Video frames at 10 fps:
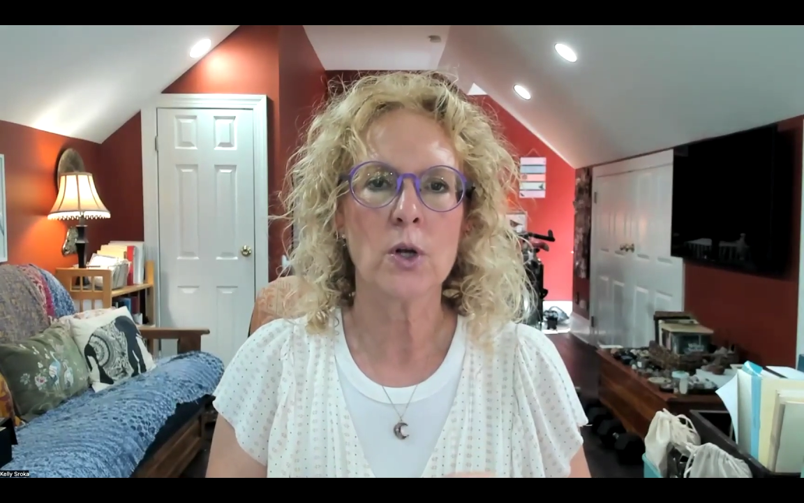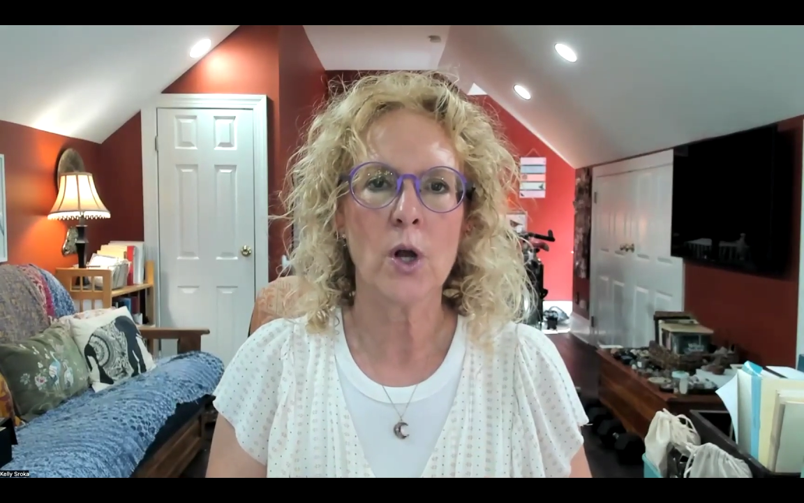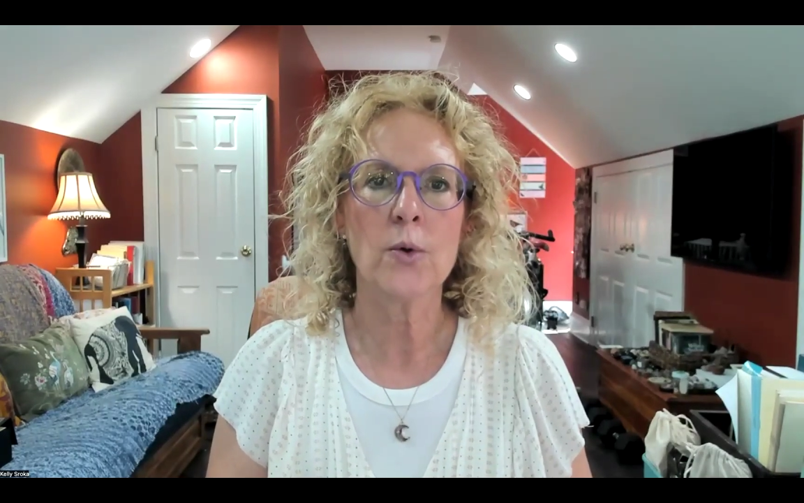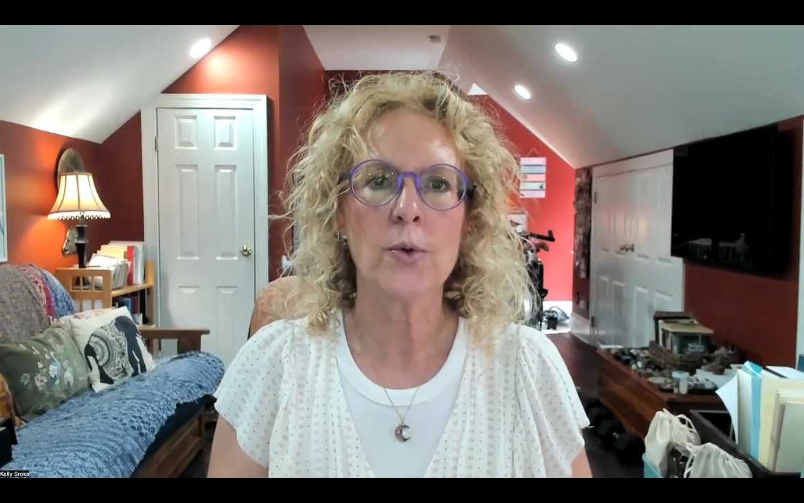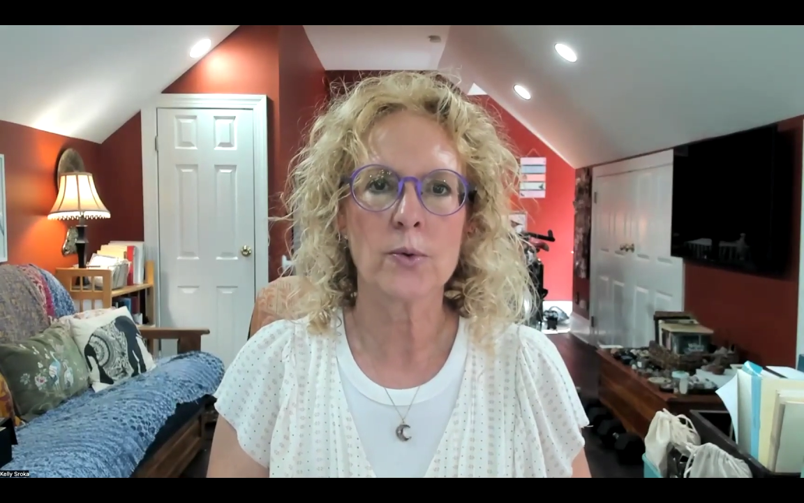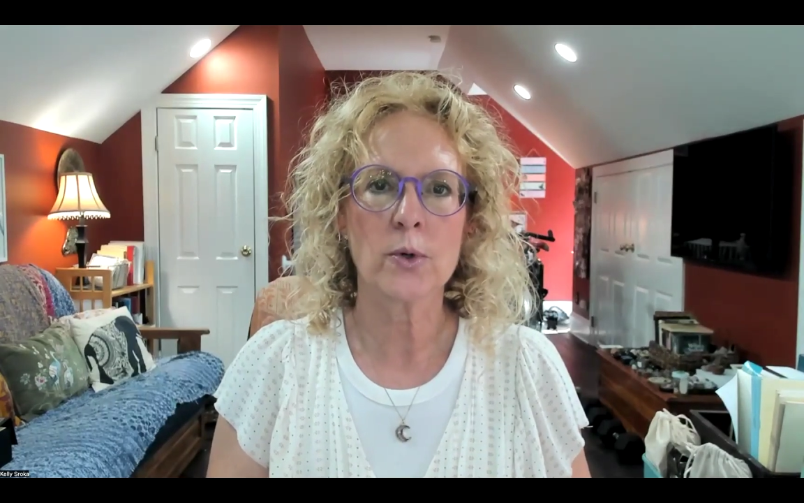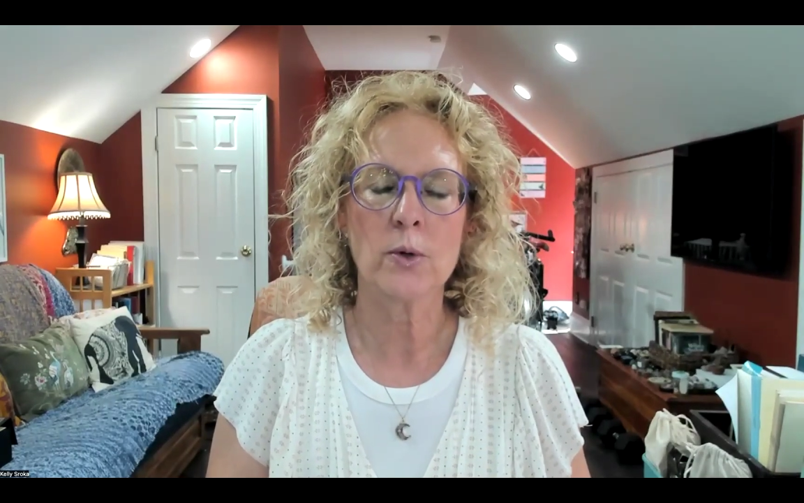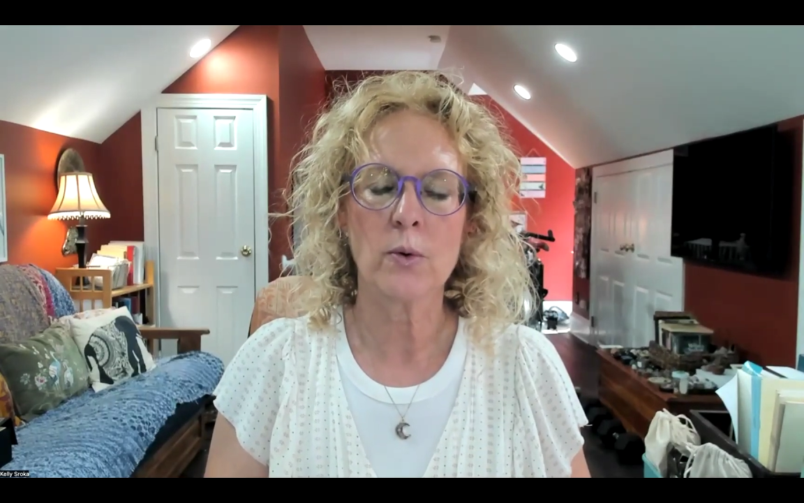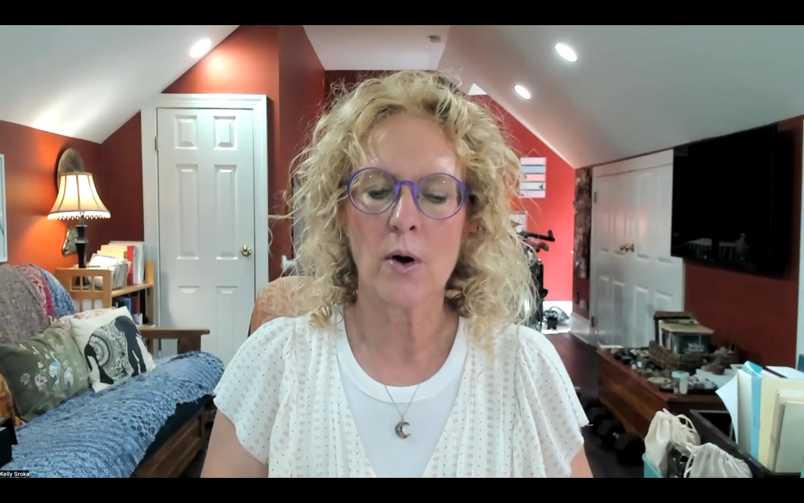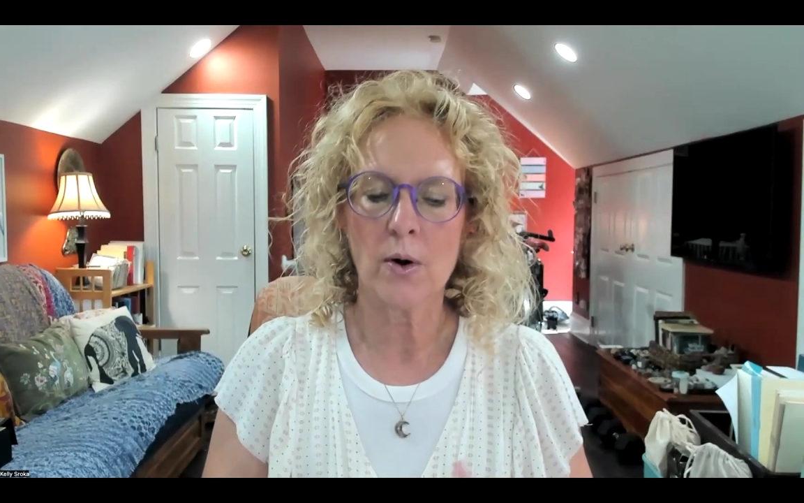you to go
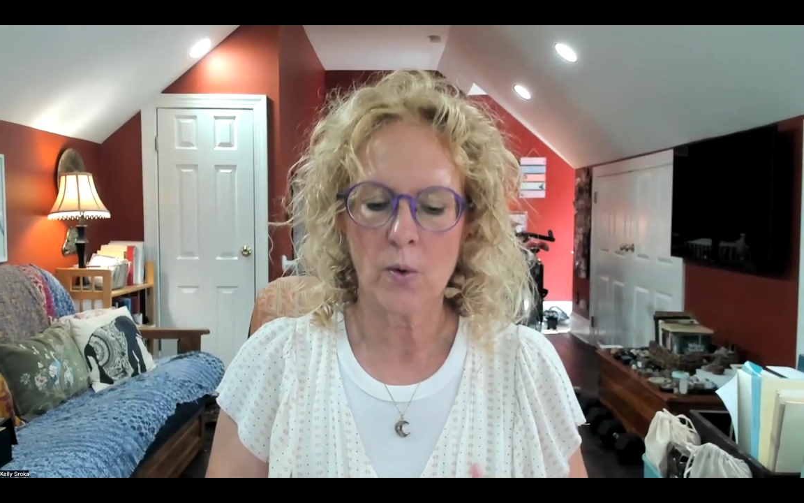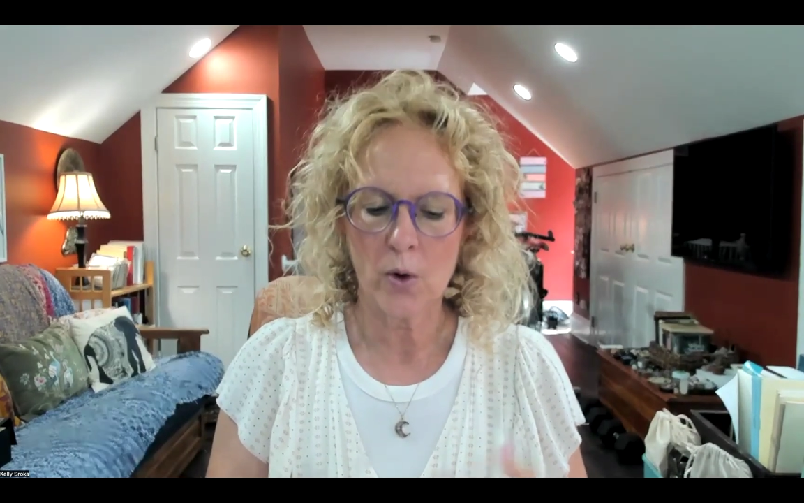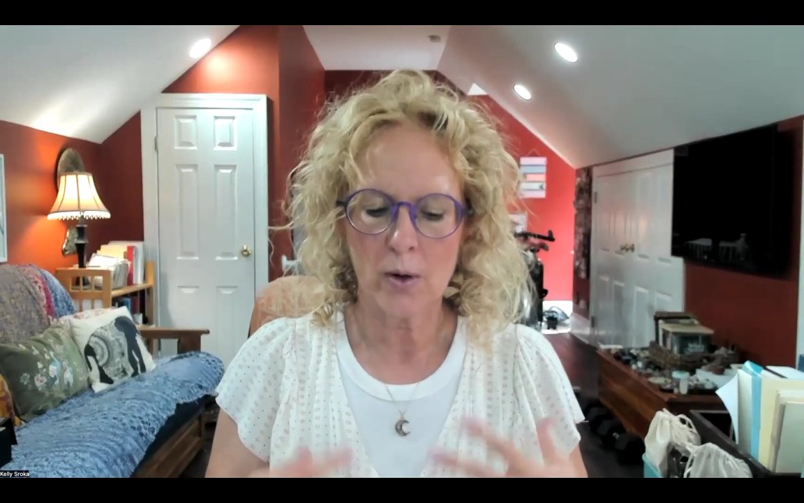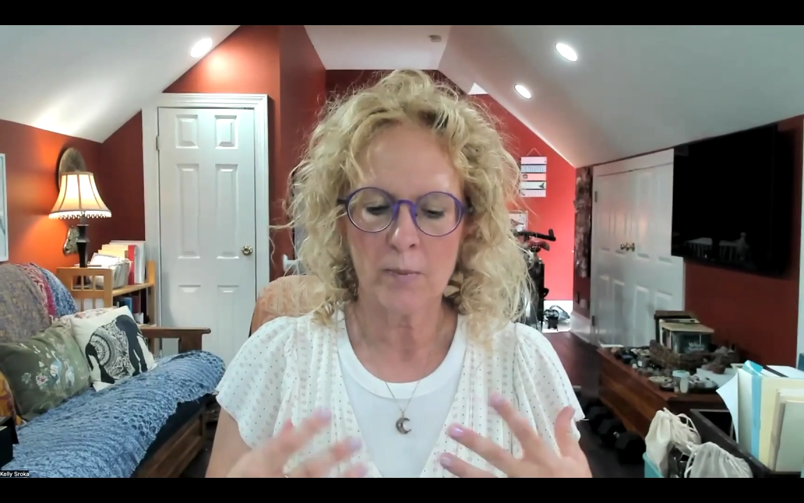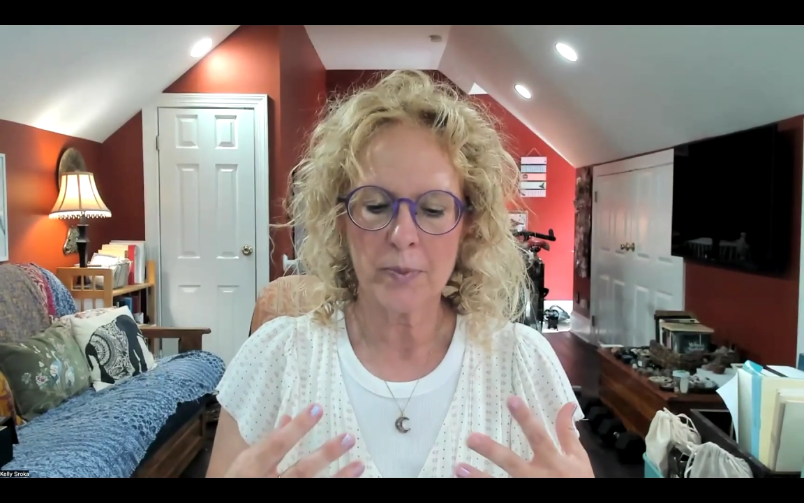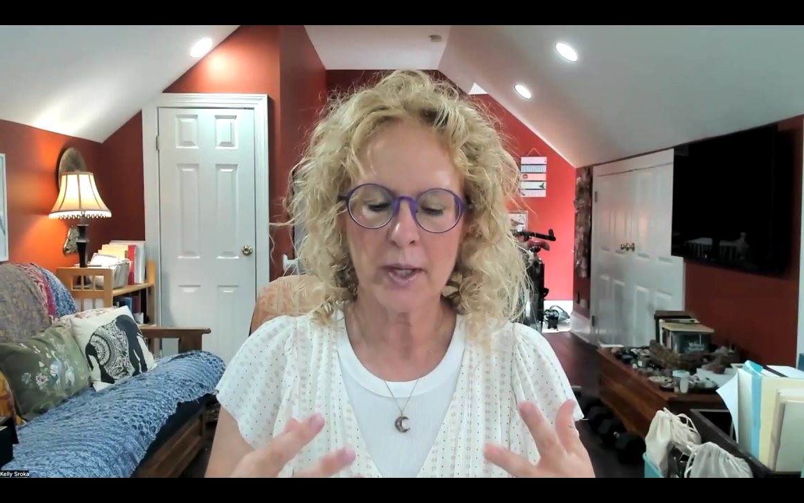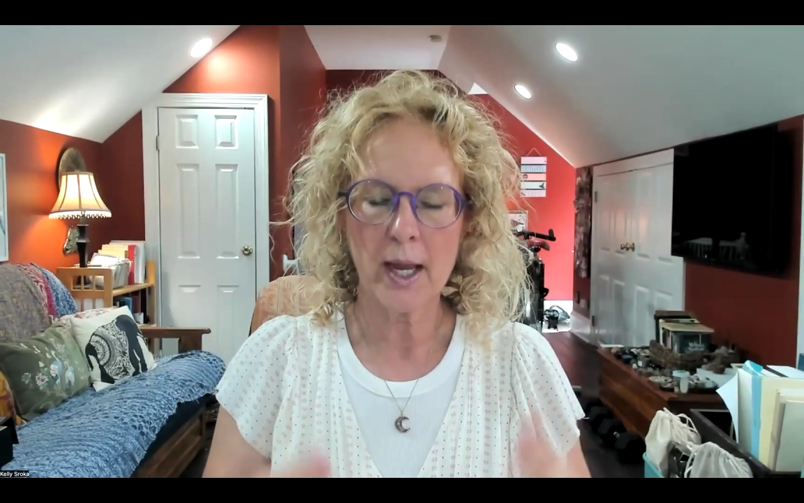through or